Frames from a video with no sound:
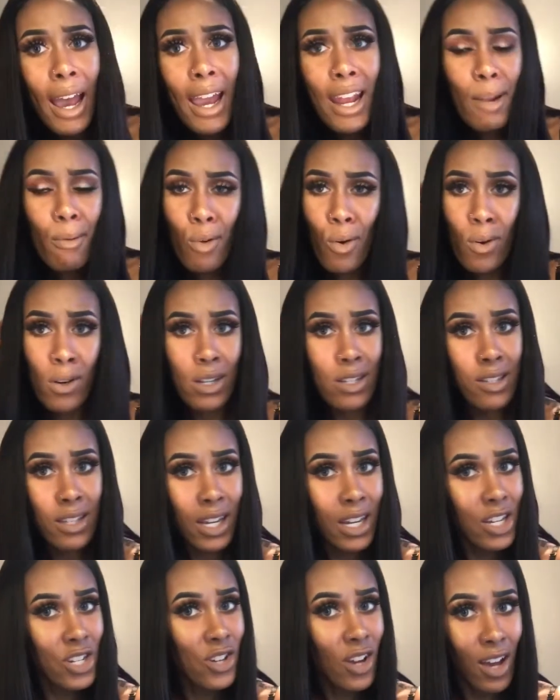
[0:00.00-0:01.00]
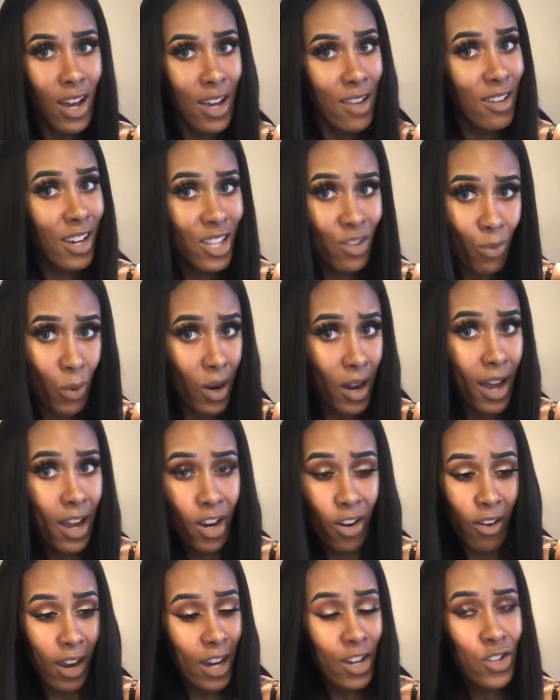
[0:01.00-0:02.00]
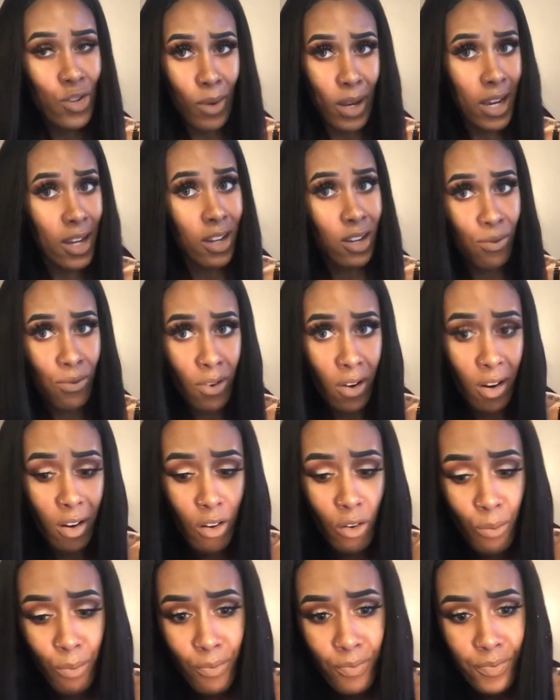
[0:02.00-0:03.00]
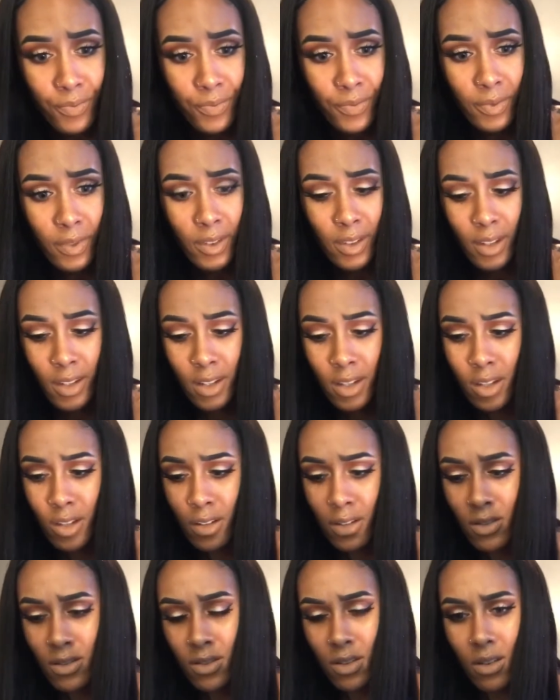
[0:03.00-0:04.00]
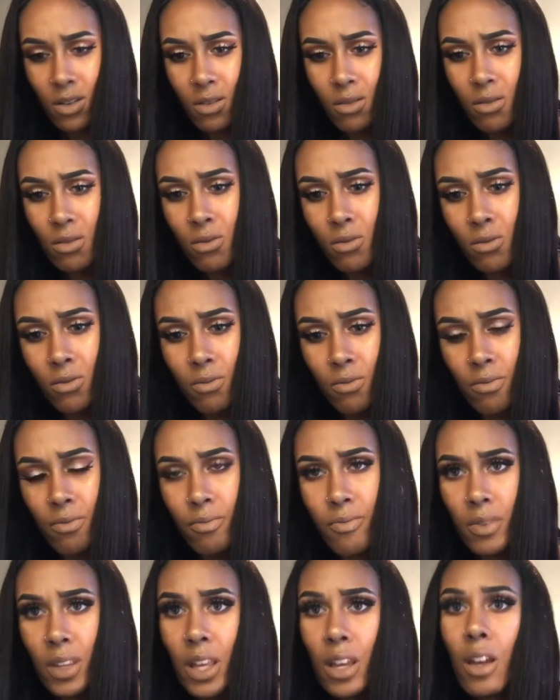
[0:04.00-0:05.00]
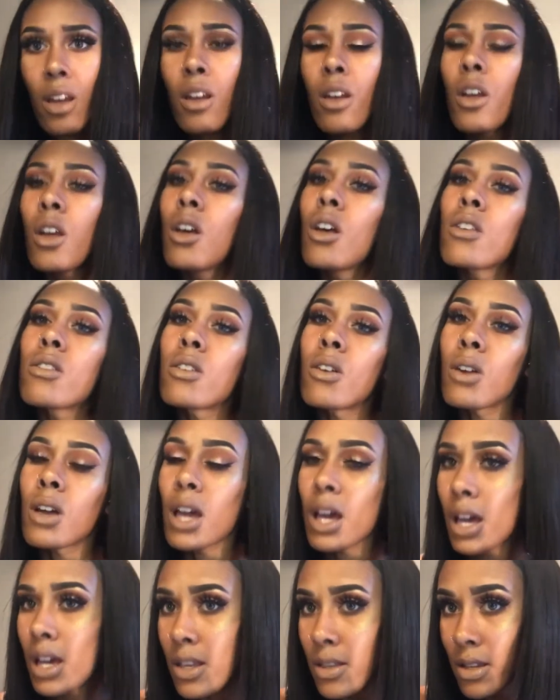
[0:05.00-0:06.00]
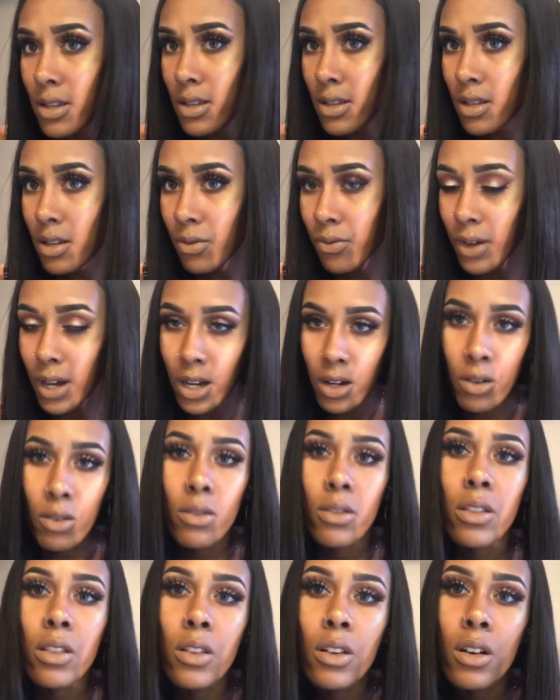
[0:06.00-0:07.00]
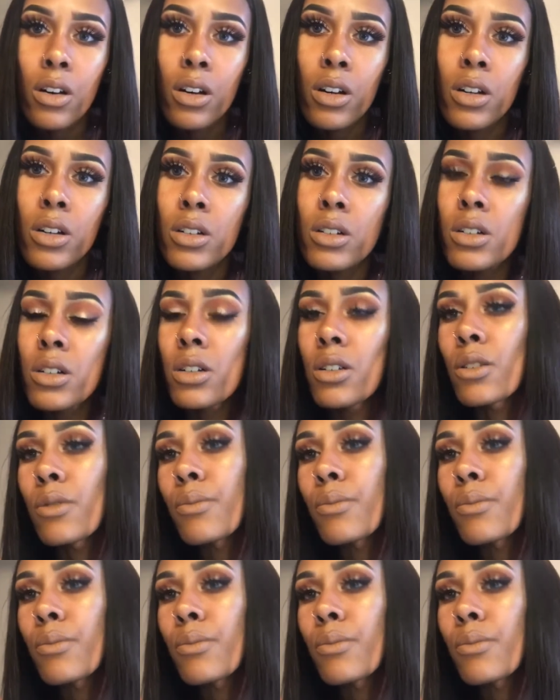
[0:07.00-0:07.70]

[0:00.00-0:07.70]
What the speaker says: I ended up going to St. John's. That's where I graduated from. So yeah. So guys, this is the final look